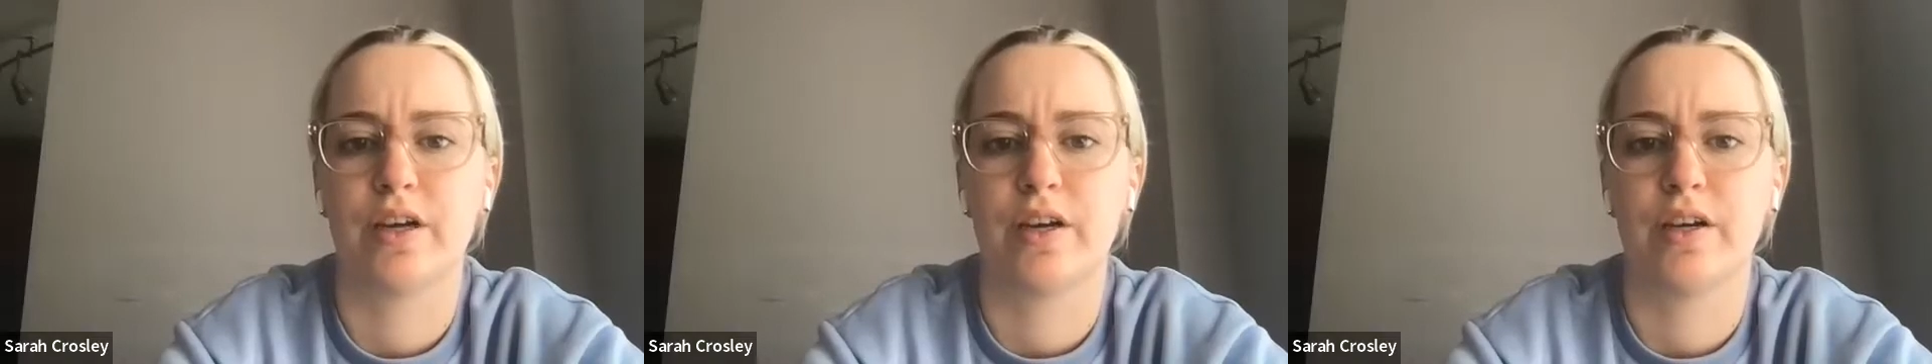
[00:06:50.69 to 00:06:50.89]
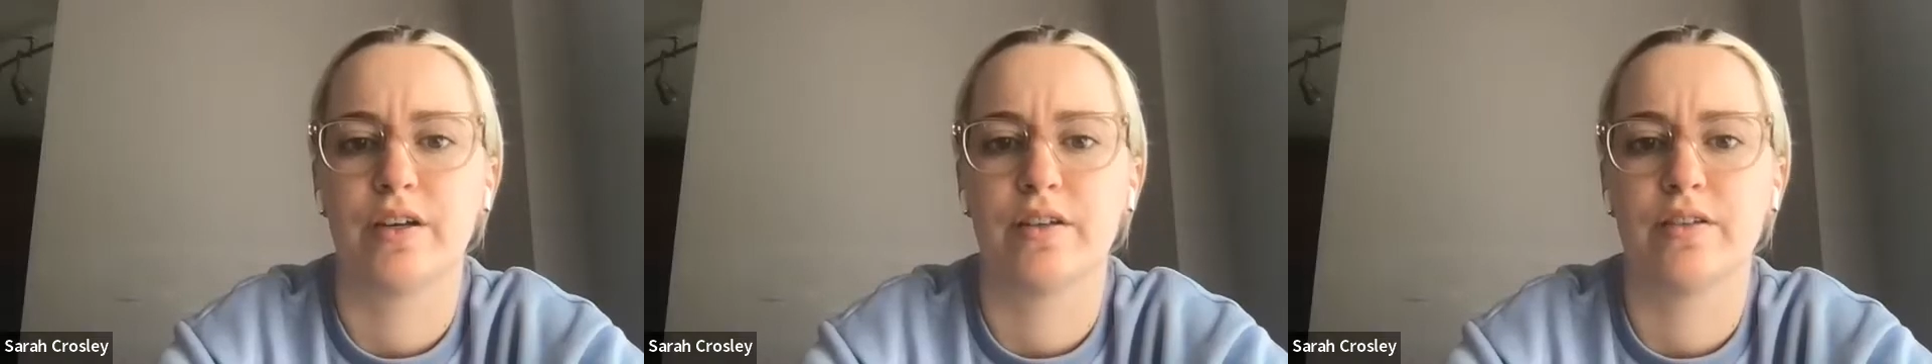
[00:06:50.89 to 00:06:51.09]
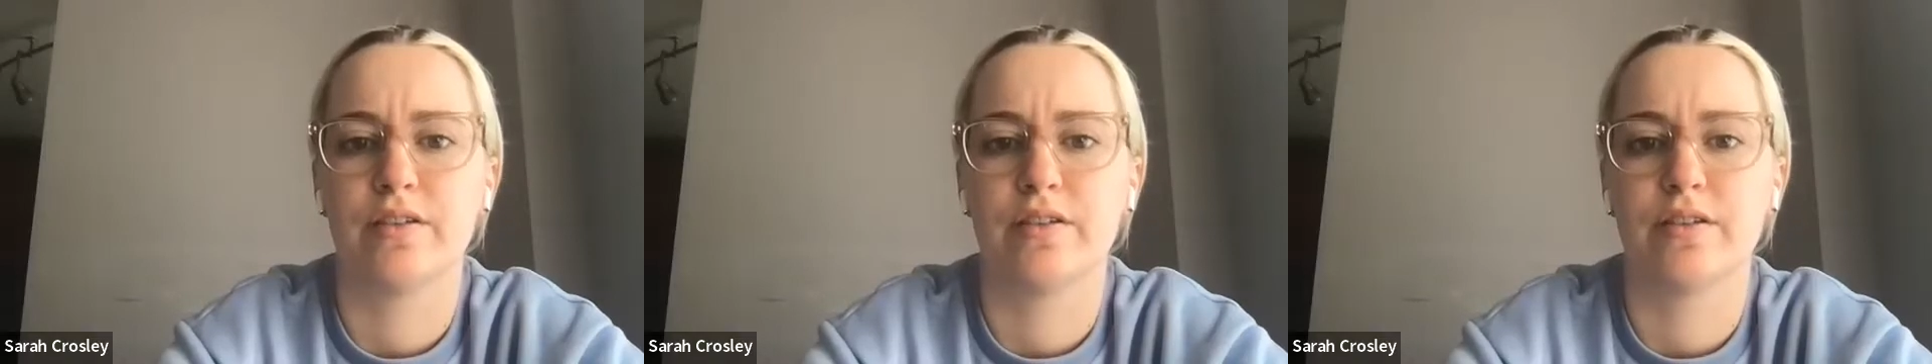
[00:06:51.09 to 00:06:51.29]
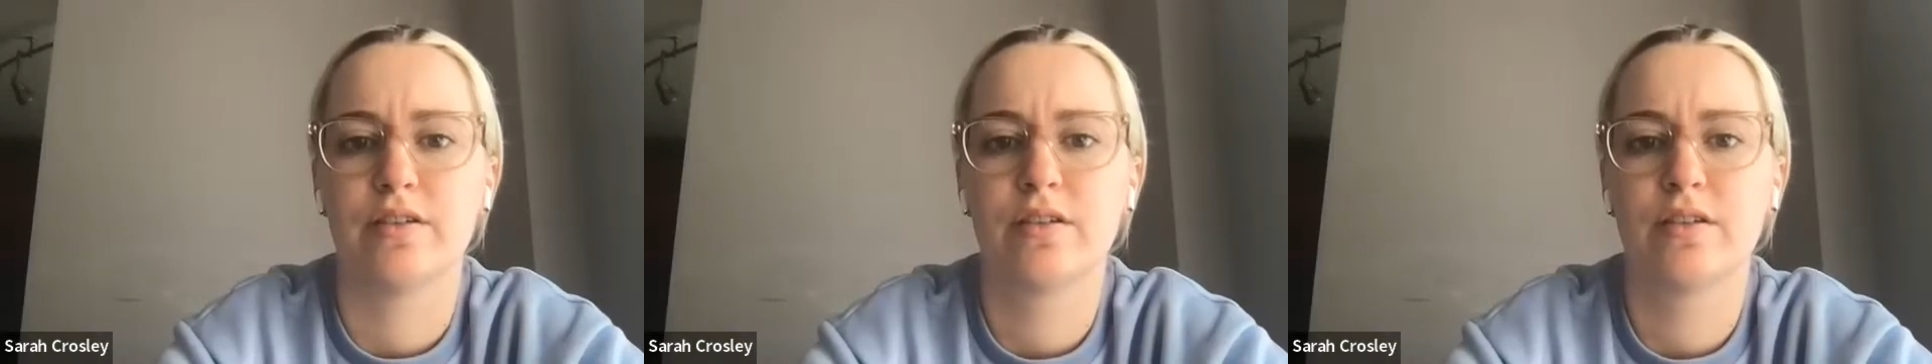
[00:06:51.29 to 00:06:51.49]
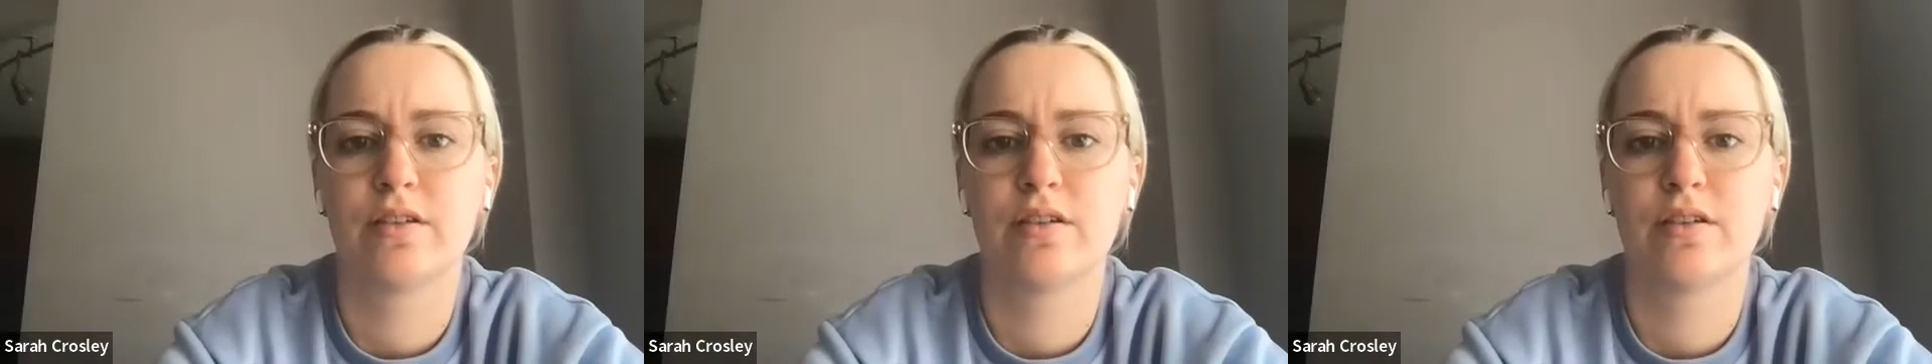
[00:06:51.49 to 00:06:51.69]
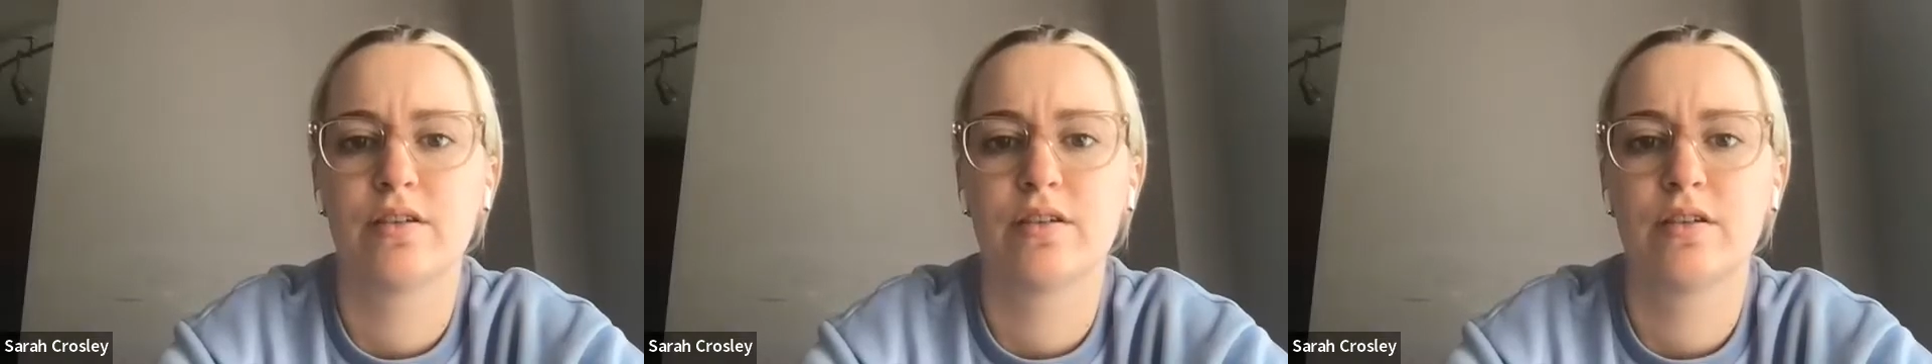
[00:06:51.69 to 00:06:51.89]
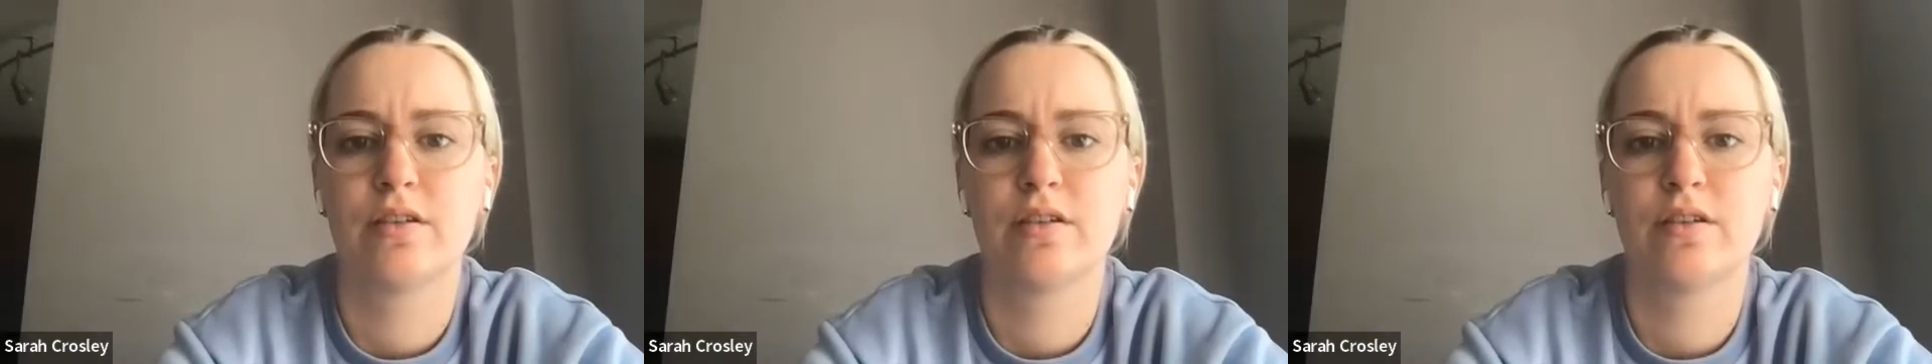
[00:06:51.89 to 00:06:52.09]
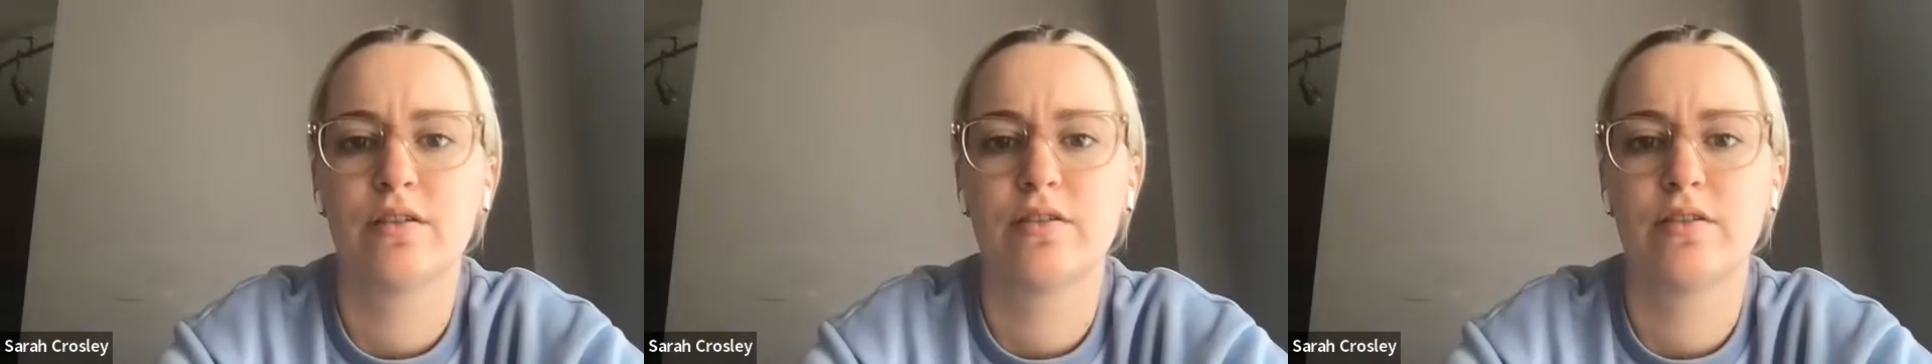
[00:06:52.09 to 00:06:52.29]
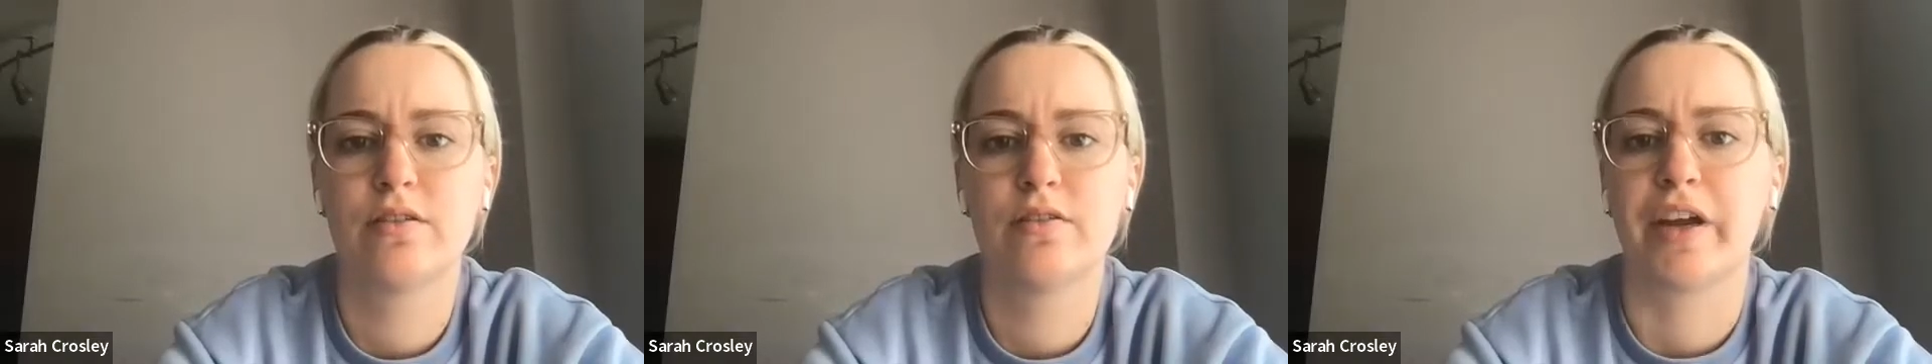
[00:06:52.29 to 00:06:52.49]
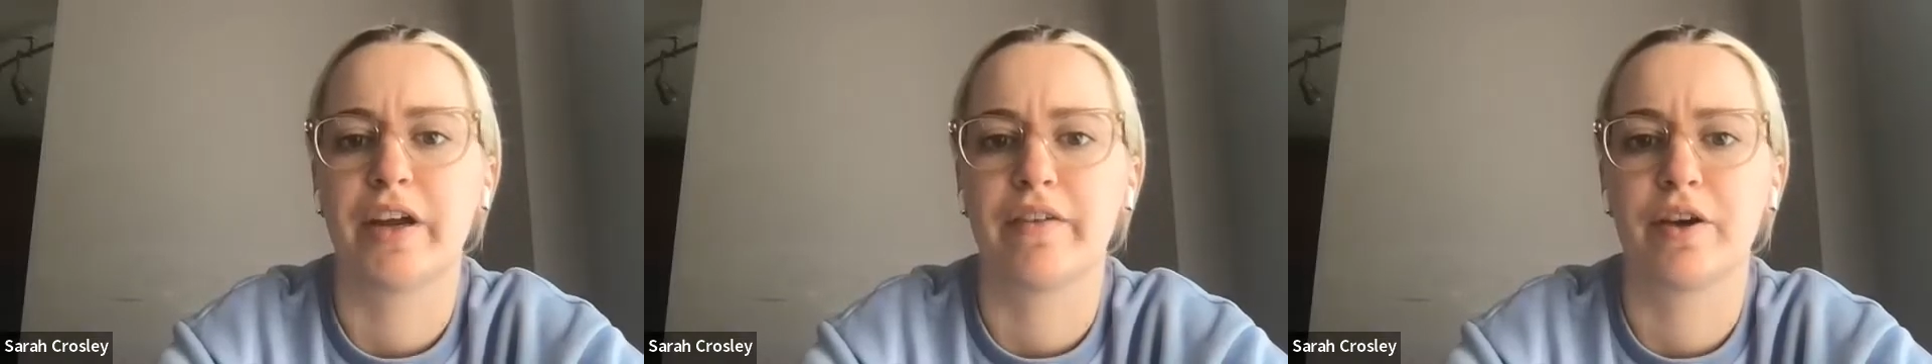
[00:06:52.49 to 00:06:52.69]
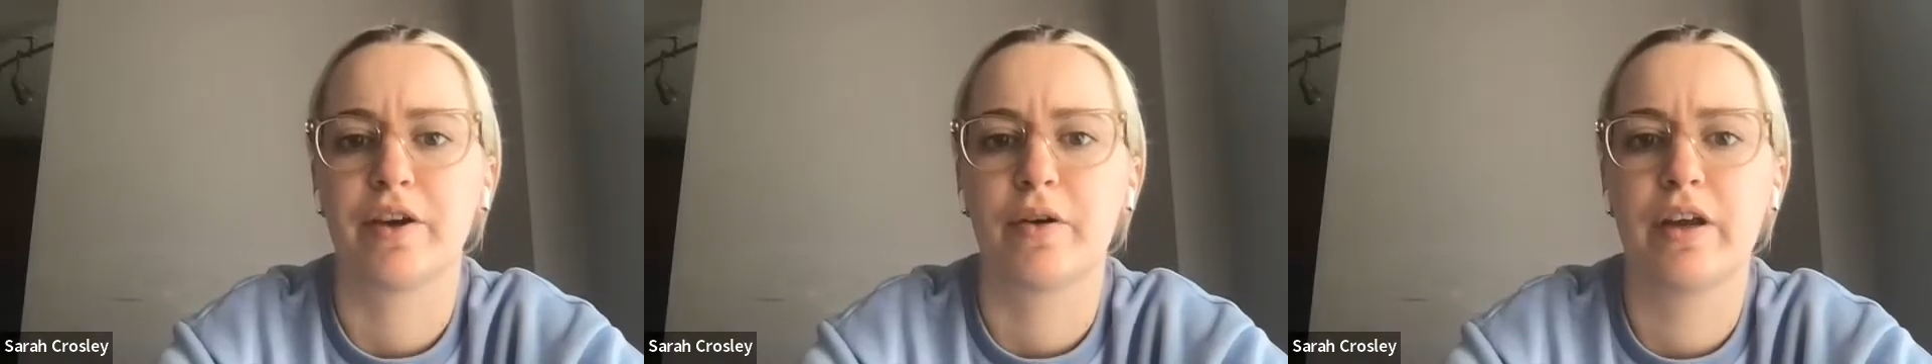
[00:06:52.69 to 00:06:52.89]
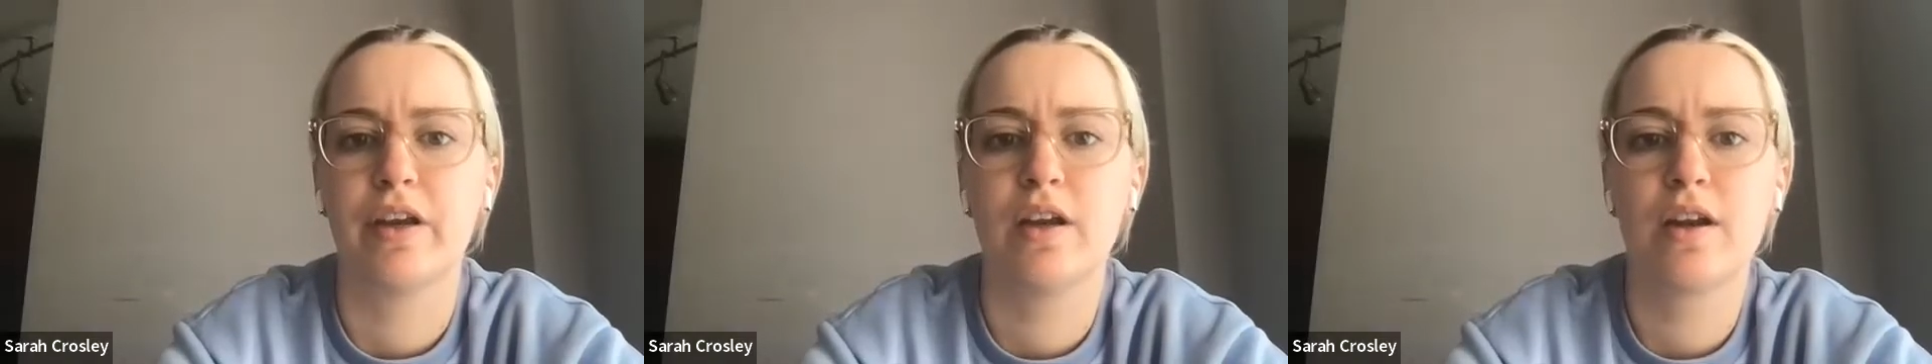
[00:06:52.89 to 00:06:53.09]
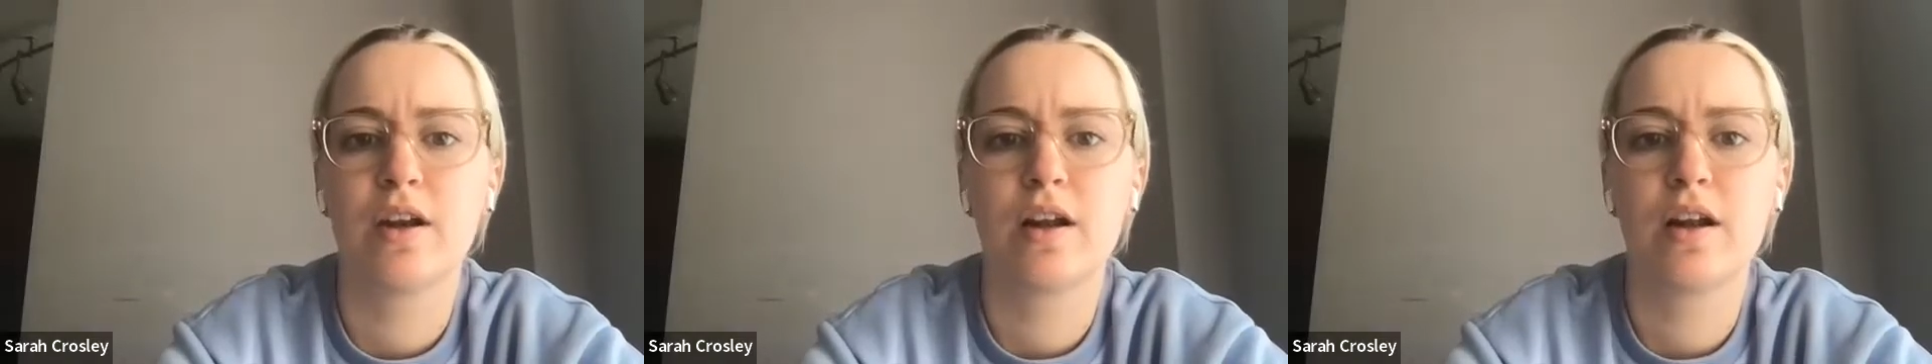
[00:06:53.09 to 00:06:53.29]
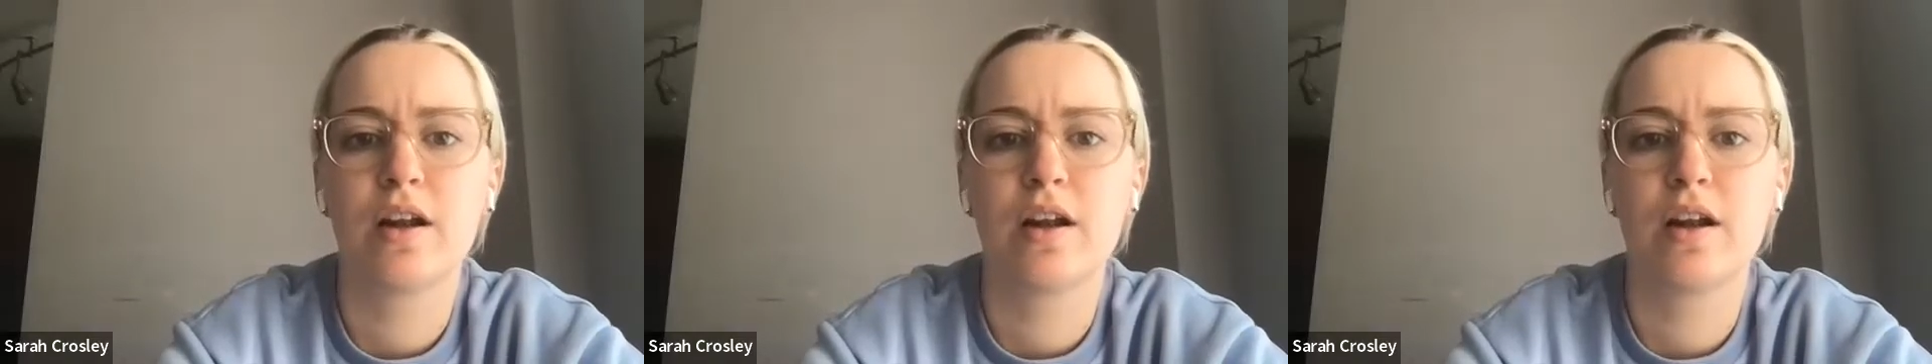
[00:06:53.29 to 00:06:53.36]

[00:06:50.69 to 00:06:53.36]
does. Sorry, Kevin, go ahead.